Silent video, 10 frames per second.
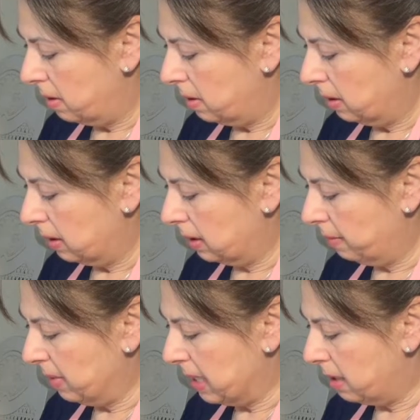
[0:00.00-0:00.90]

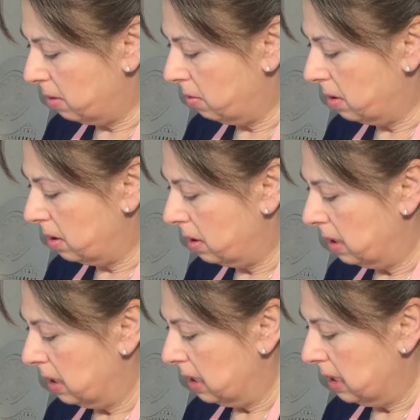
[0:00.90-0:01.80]
somehow
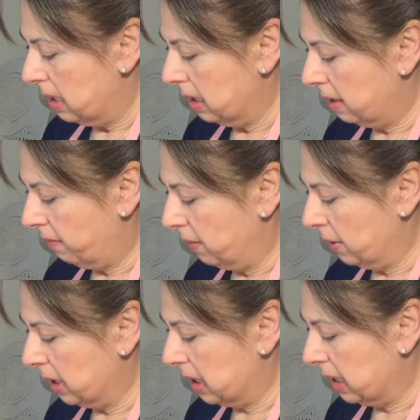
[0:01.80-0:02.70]
it's the
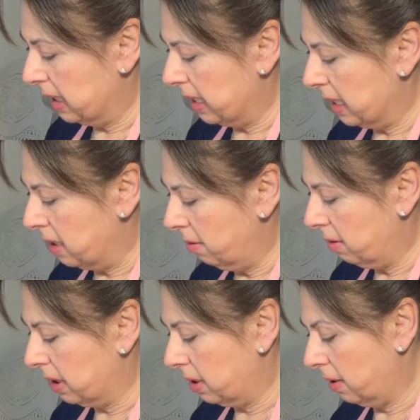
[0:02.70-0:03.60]
first thing that you
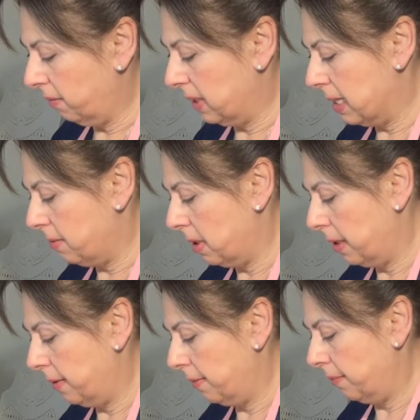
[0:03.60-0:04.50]
notice on the flower.
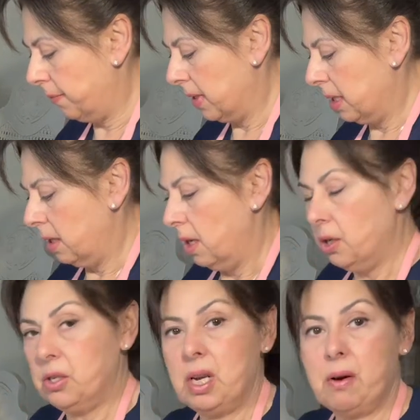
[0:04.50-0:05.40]

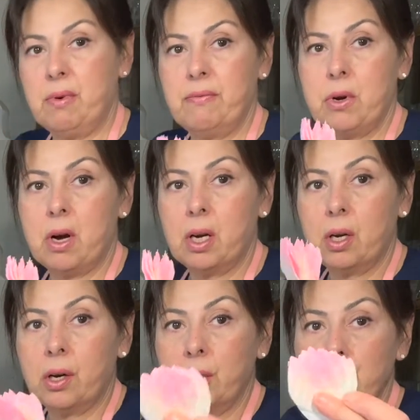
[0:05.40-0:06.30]
So now we've got
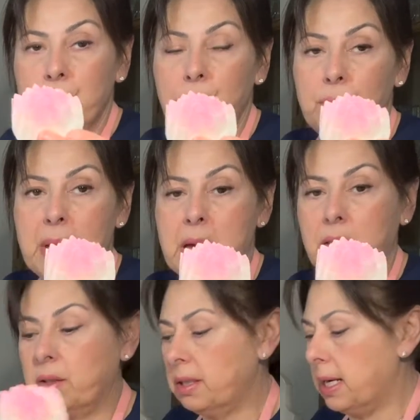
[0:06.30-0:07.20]
our 2
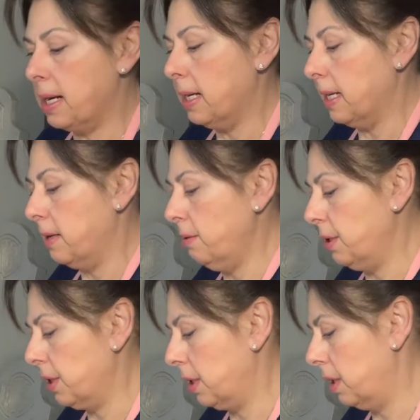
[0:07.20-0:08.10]
petals cut
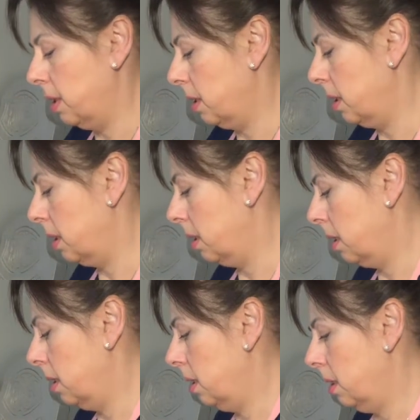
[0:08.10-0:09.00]
out.
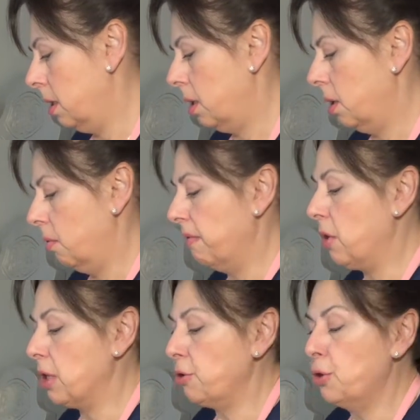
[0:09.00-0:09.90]
We've
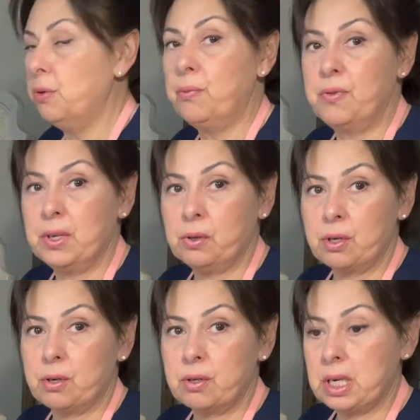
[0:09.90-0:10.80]
got our 2
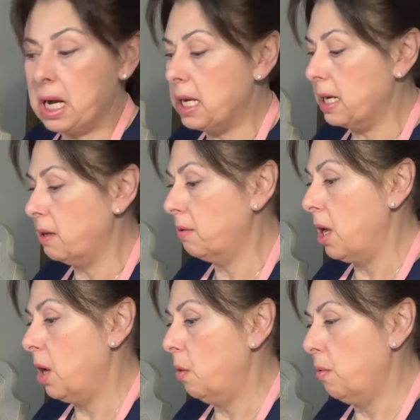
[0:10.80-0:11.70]
filters cut out
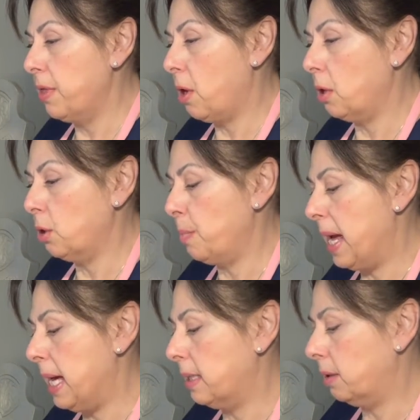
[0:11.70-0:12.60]
with all our
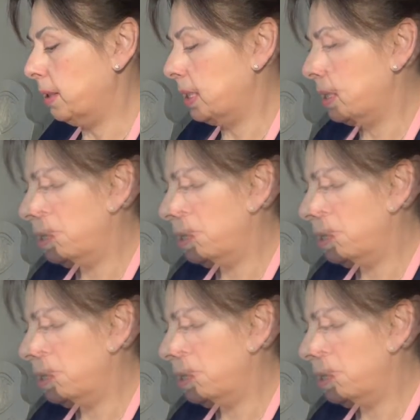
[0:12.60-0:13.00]
petals.